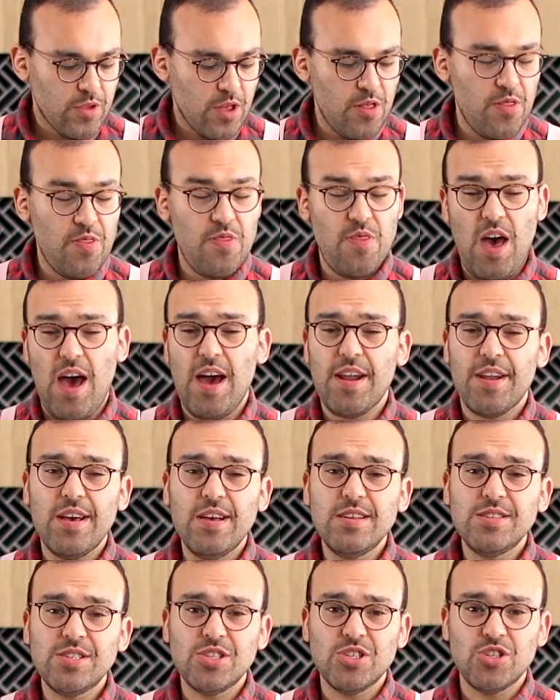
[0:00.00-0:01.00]
That
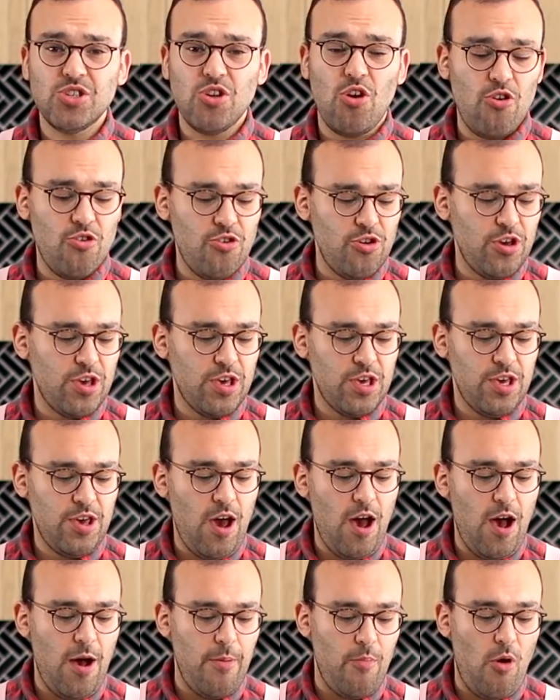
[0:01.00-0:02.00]
is so
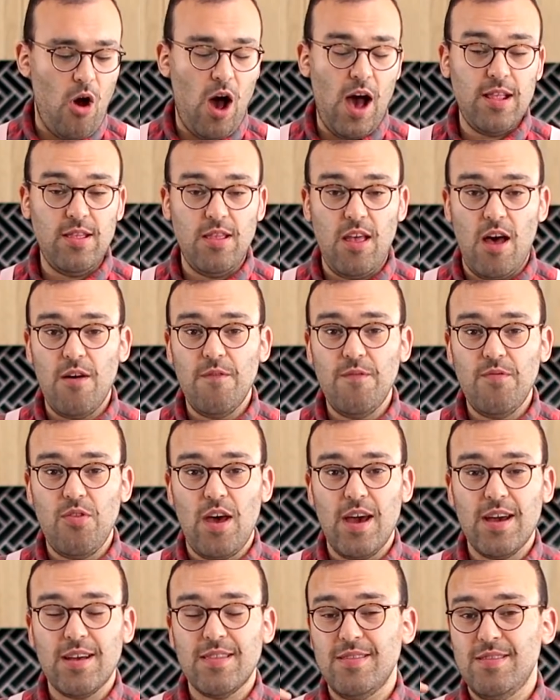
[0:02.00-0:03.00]
yum. I love
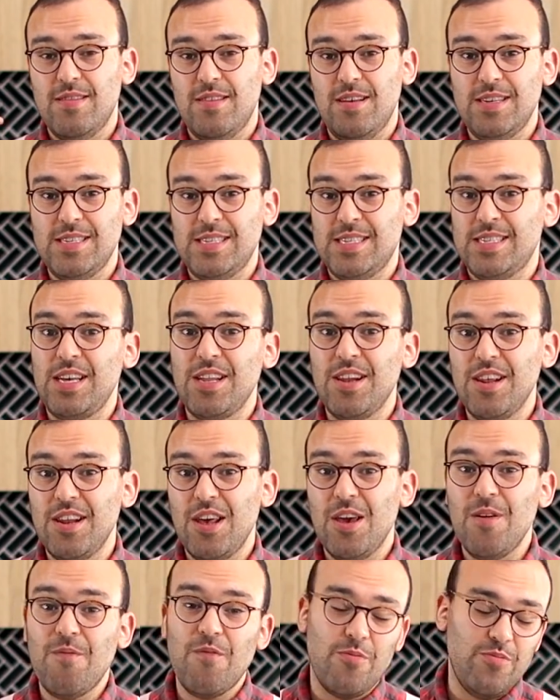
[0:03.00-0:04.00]
like the
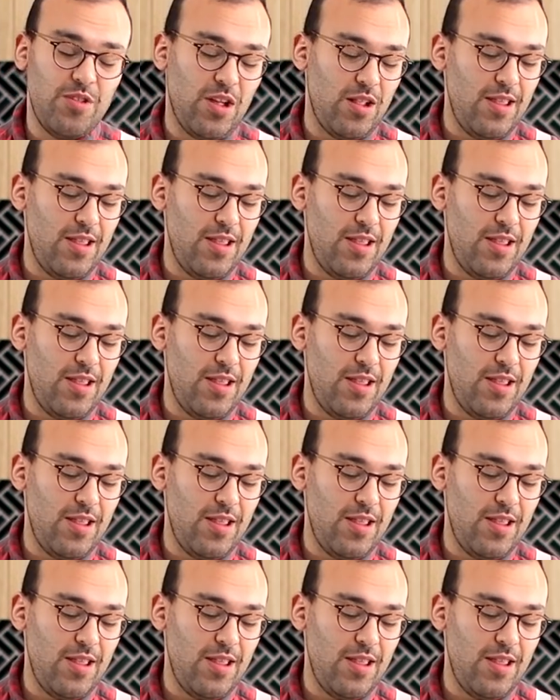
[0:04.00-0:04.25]
acidity from the